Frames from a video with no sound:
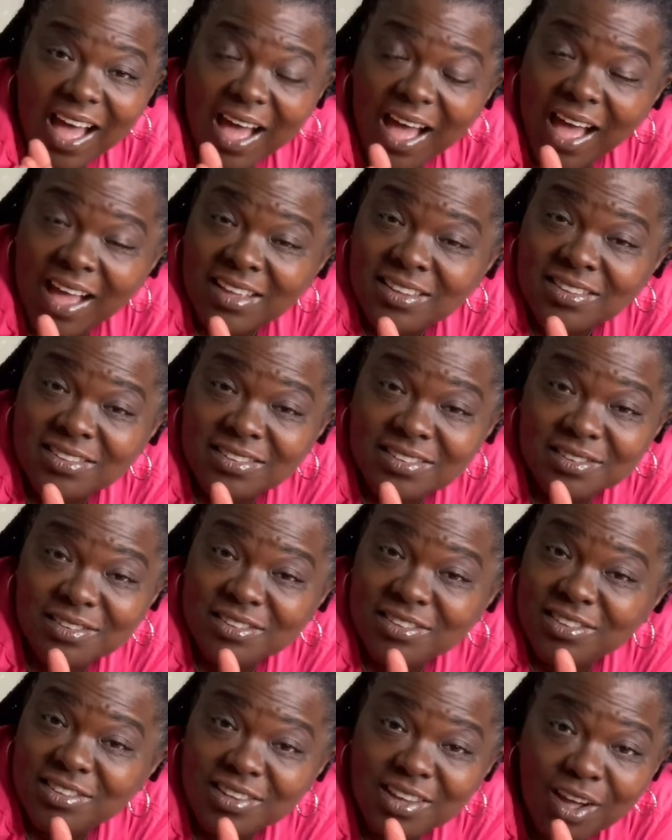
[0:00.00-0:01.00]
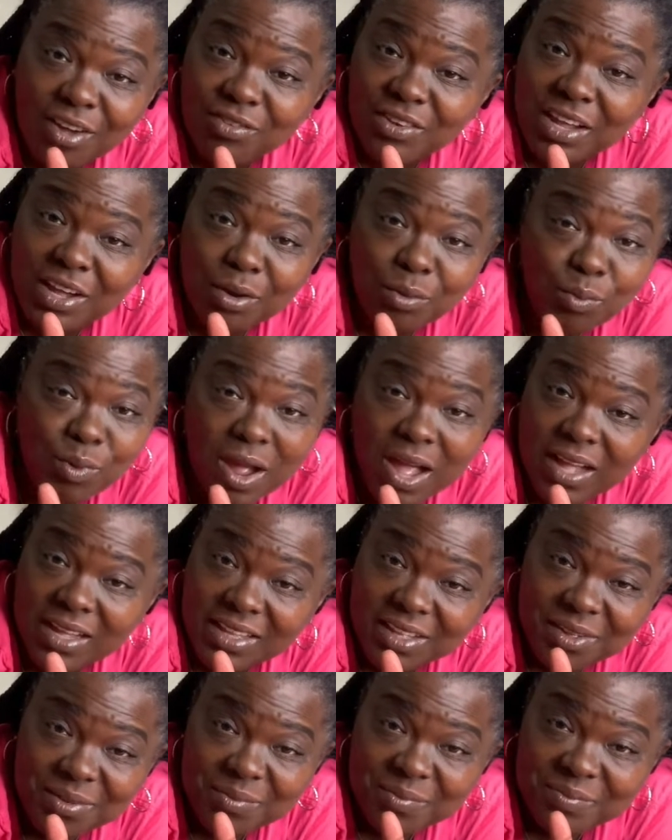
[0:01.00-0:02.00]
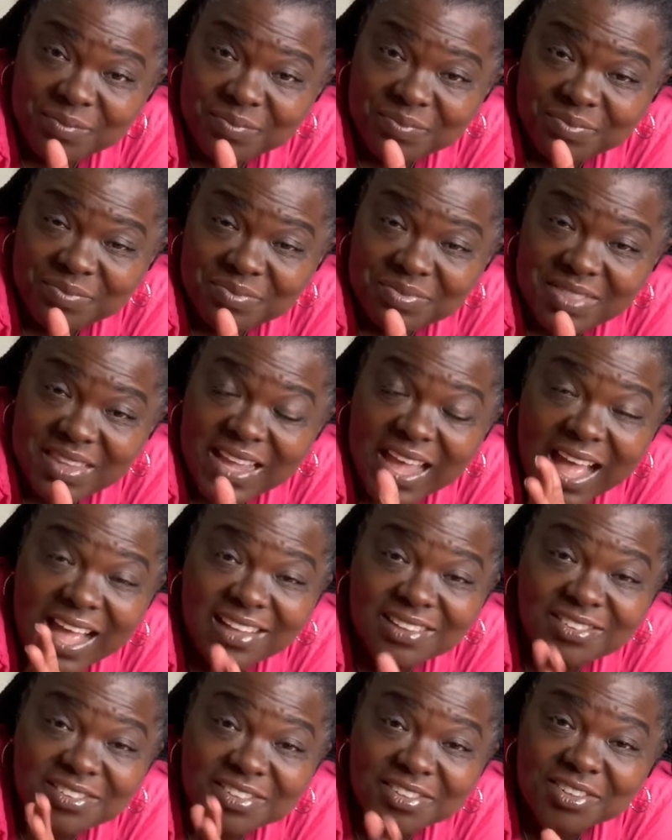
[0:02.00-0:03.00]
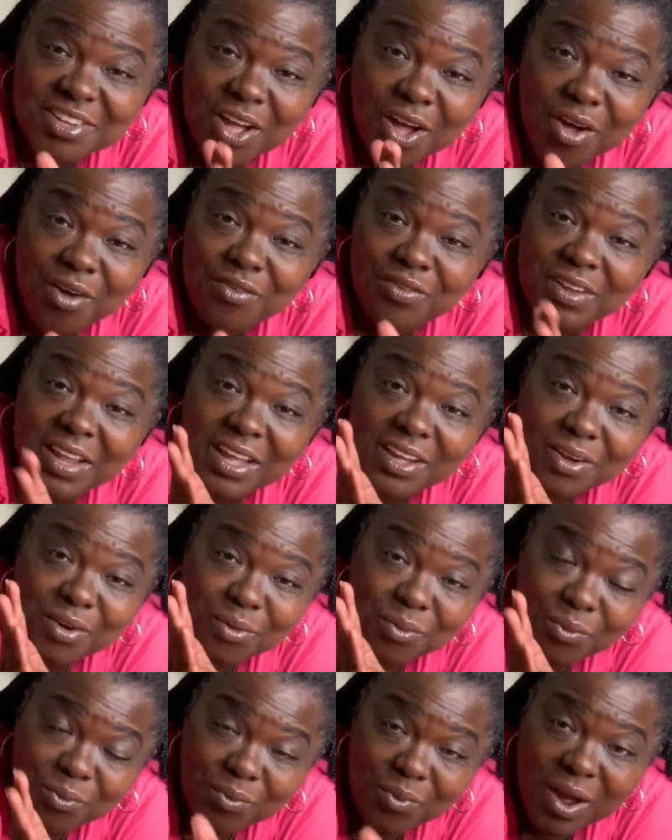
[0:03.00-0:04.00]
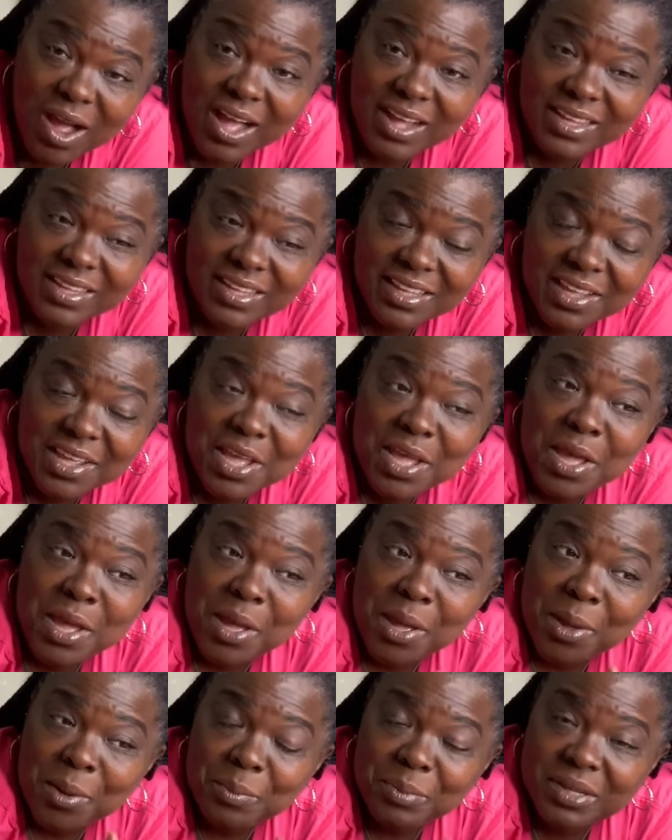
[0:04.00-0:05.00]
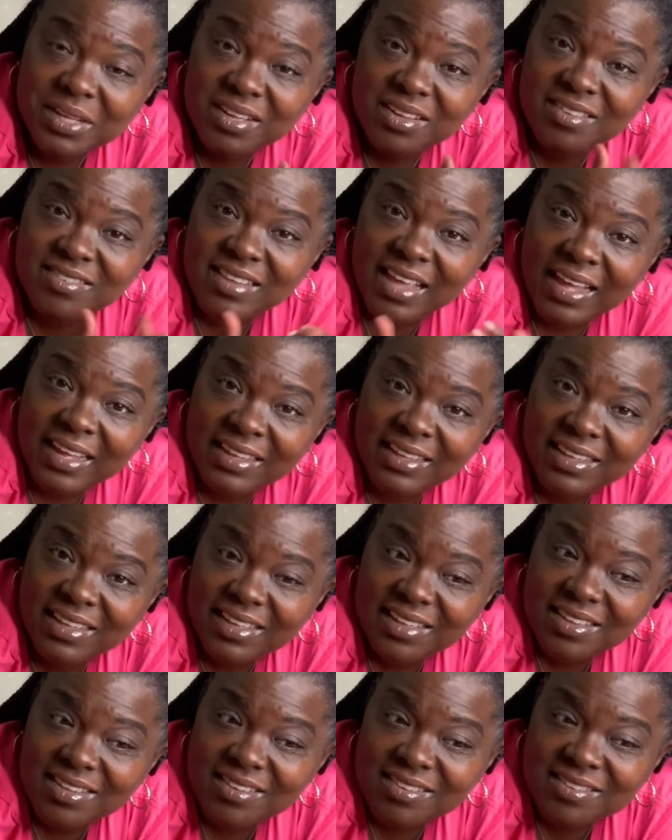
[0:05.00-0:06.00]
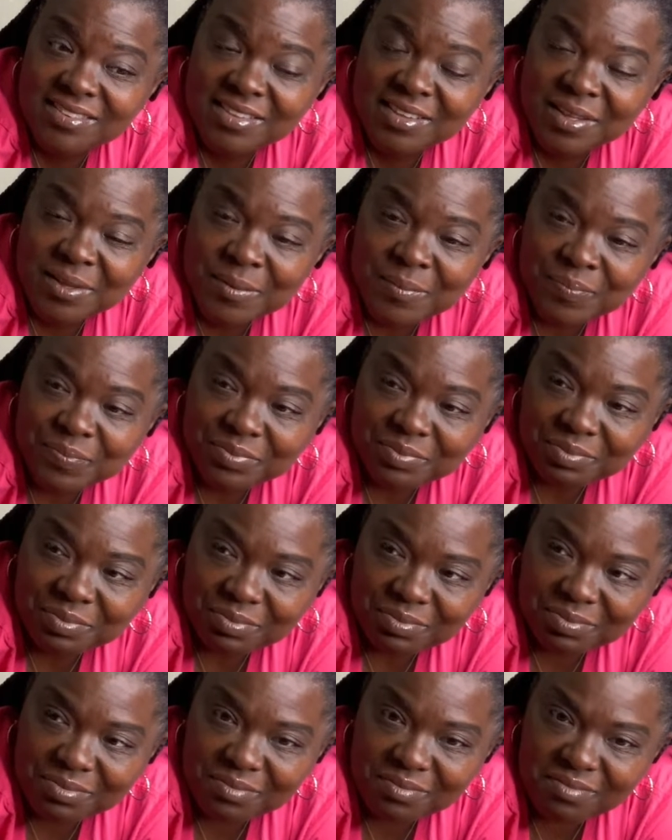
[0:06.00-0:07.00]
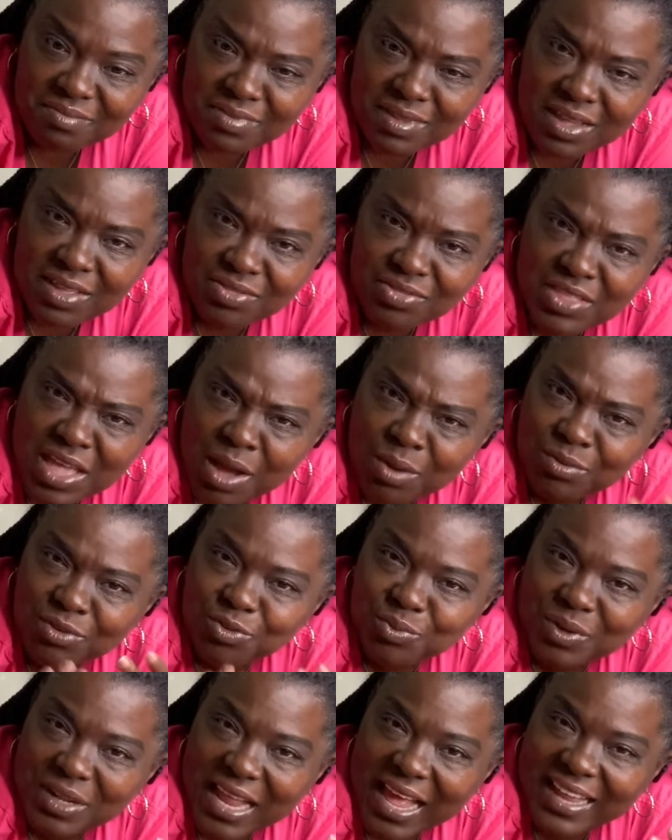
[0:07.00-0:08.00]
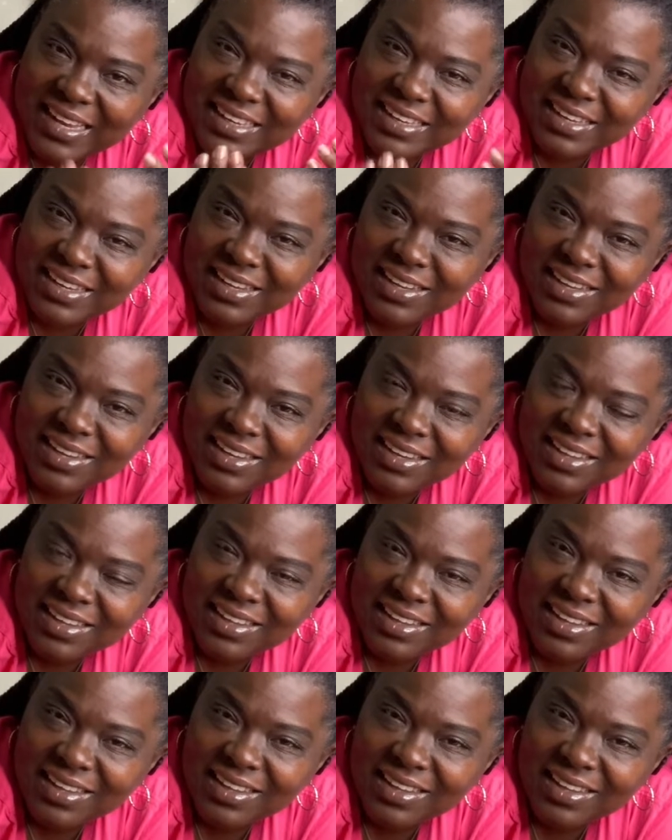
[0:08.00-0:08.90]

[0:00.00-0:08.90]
I just took off like a rocket. I took off like a rocket, because I guess that was what I needed